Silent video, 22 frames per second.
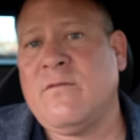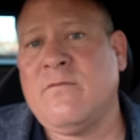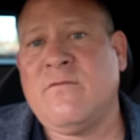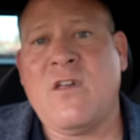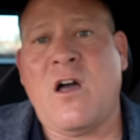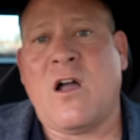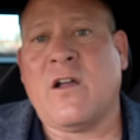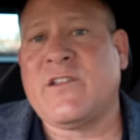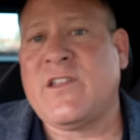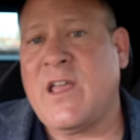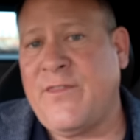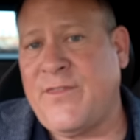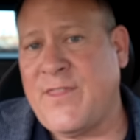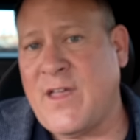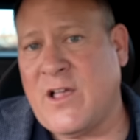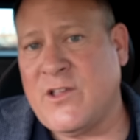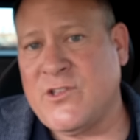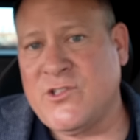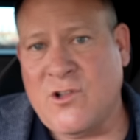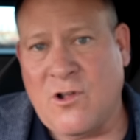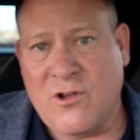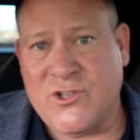knock
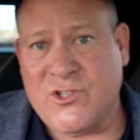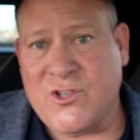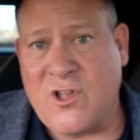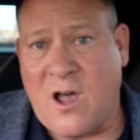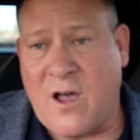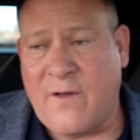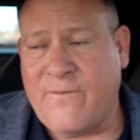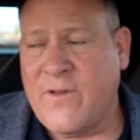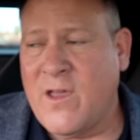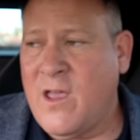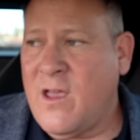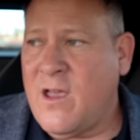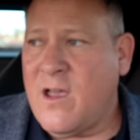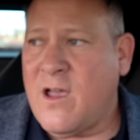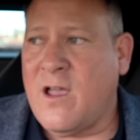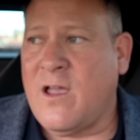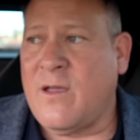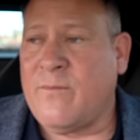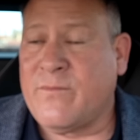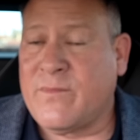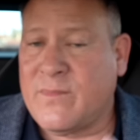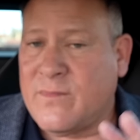$10,000 off.
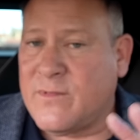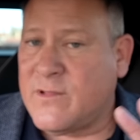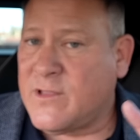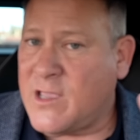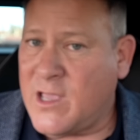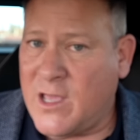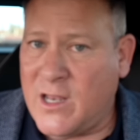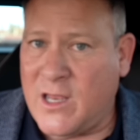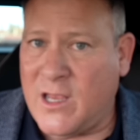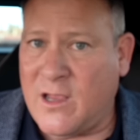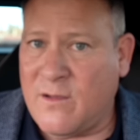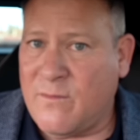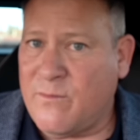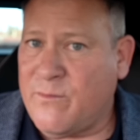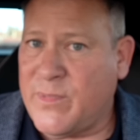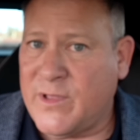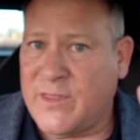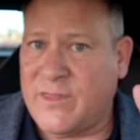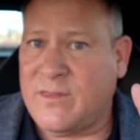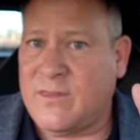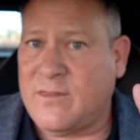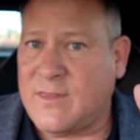I'm kidding,
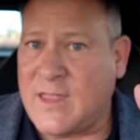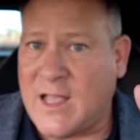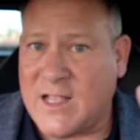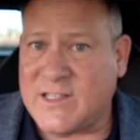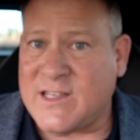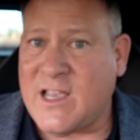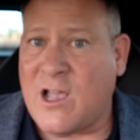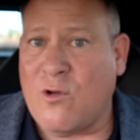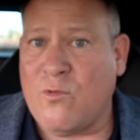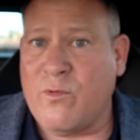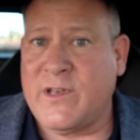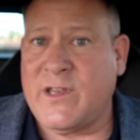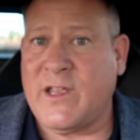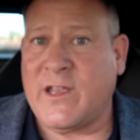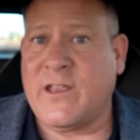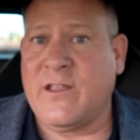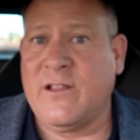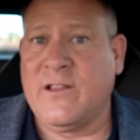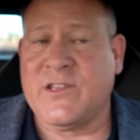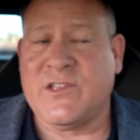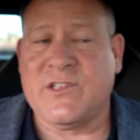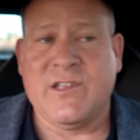but that's how
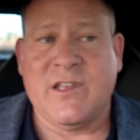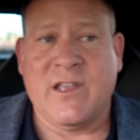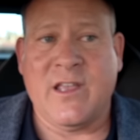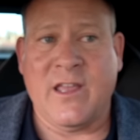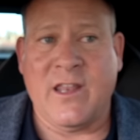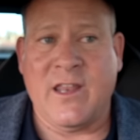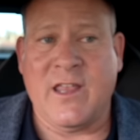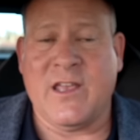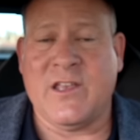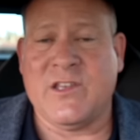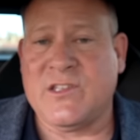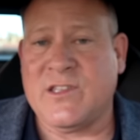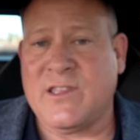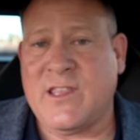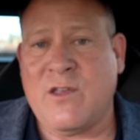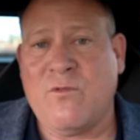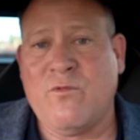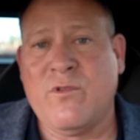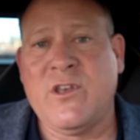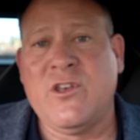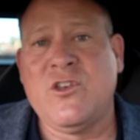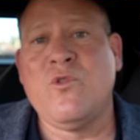ridiculous it is.
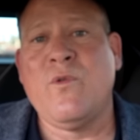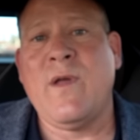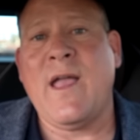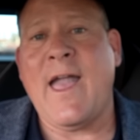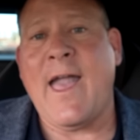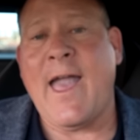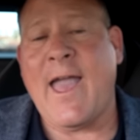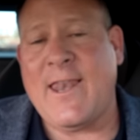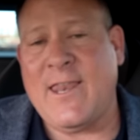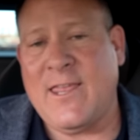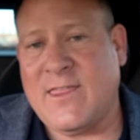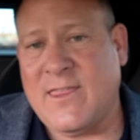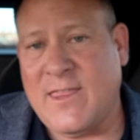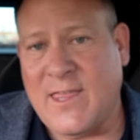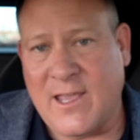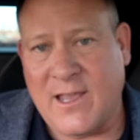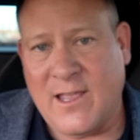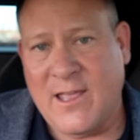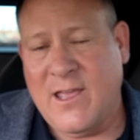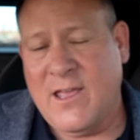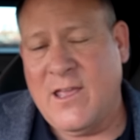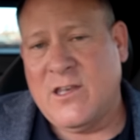They would do
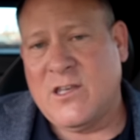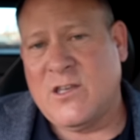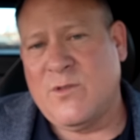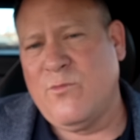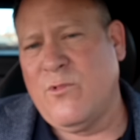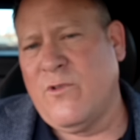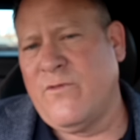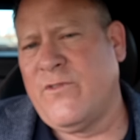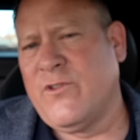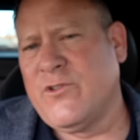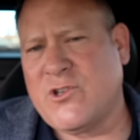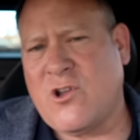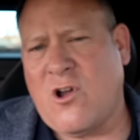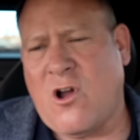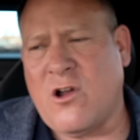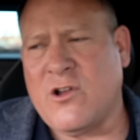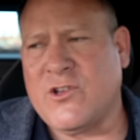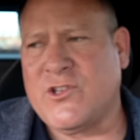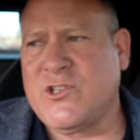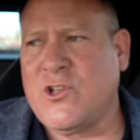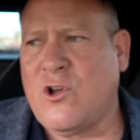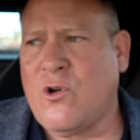anything to move those
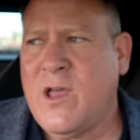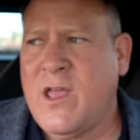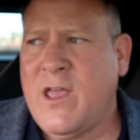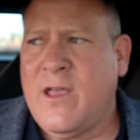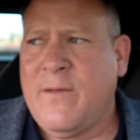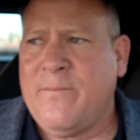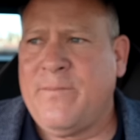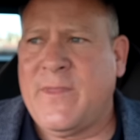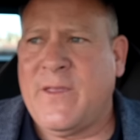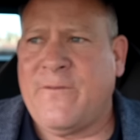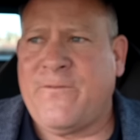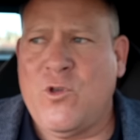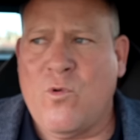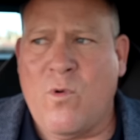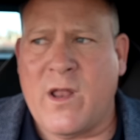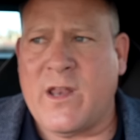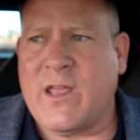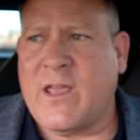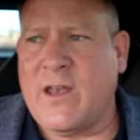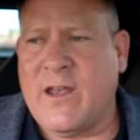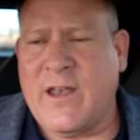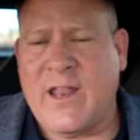cars. So if you
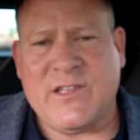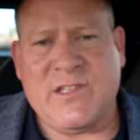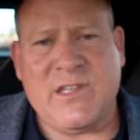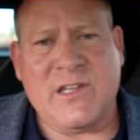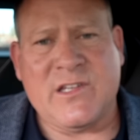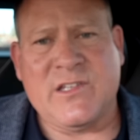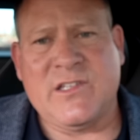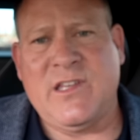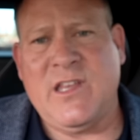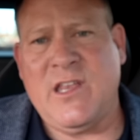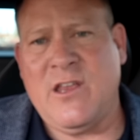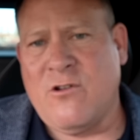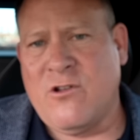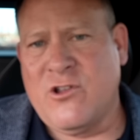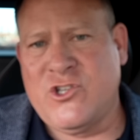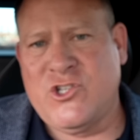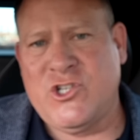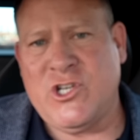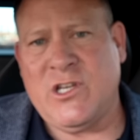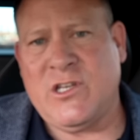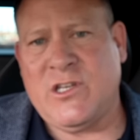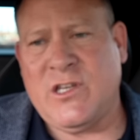want to get an SXT or a
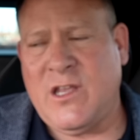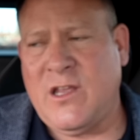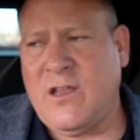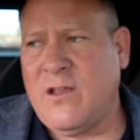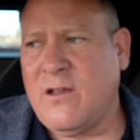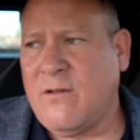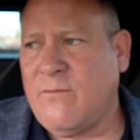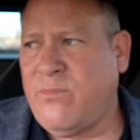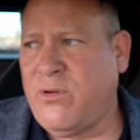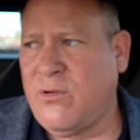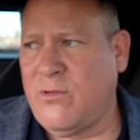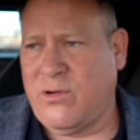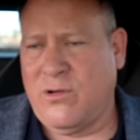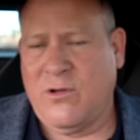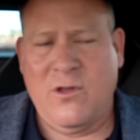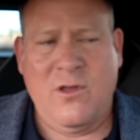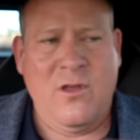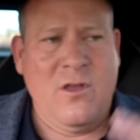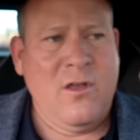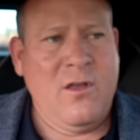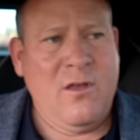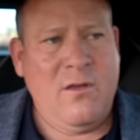GT,
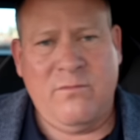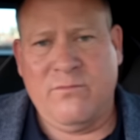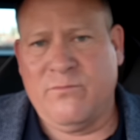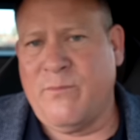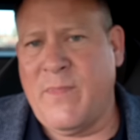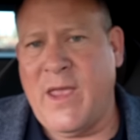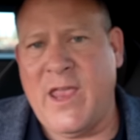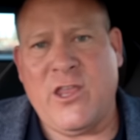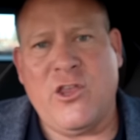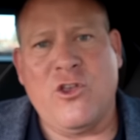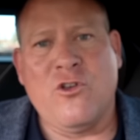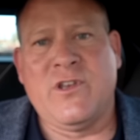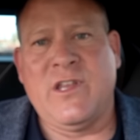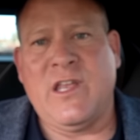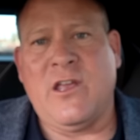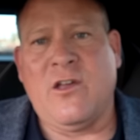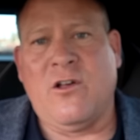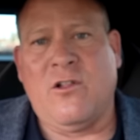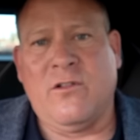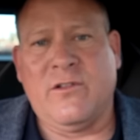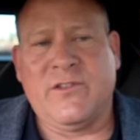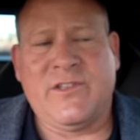make your
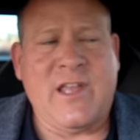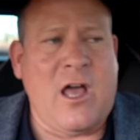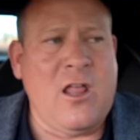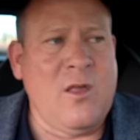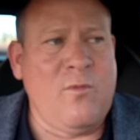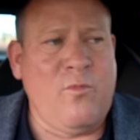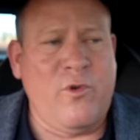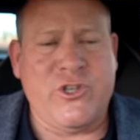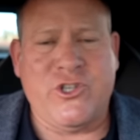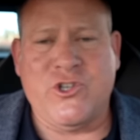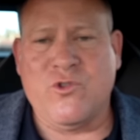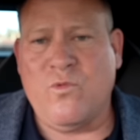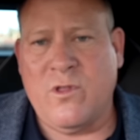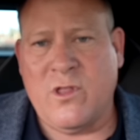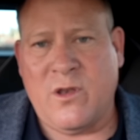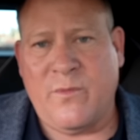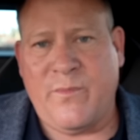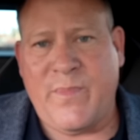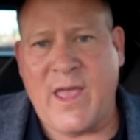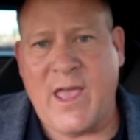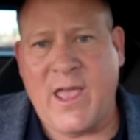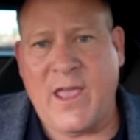deal. Tell them what you're
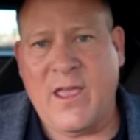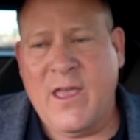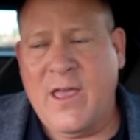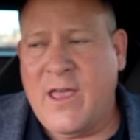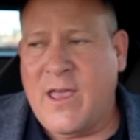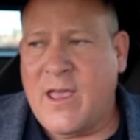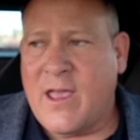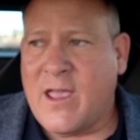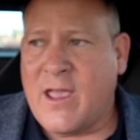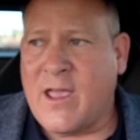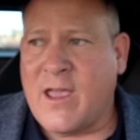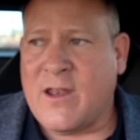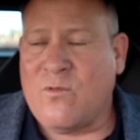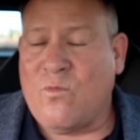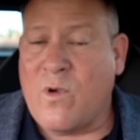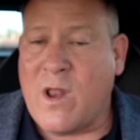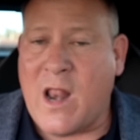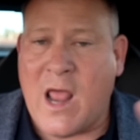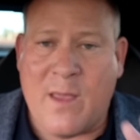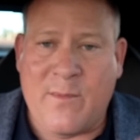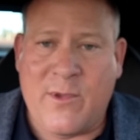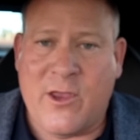willing to pay. And
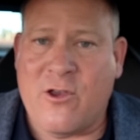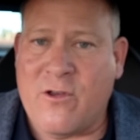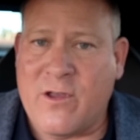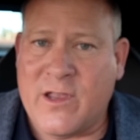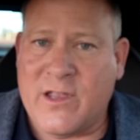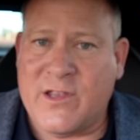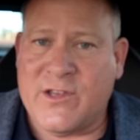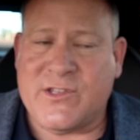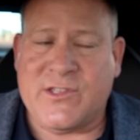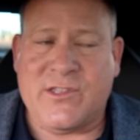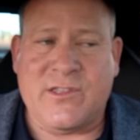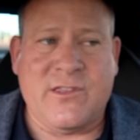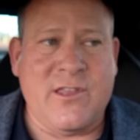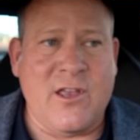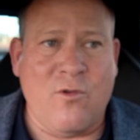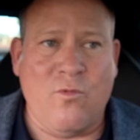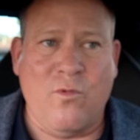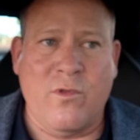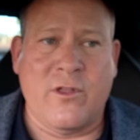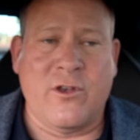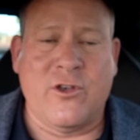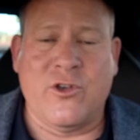what I'm hearing is
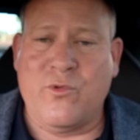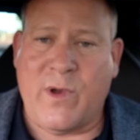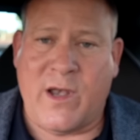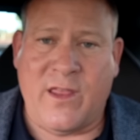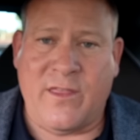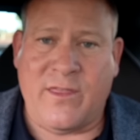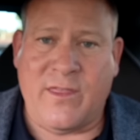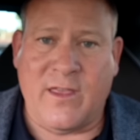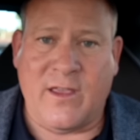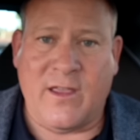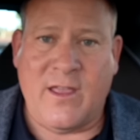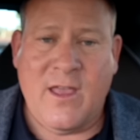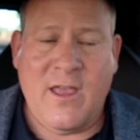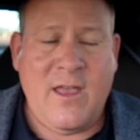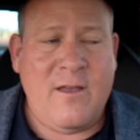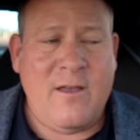they're willing to do anything.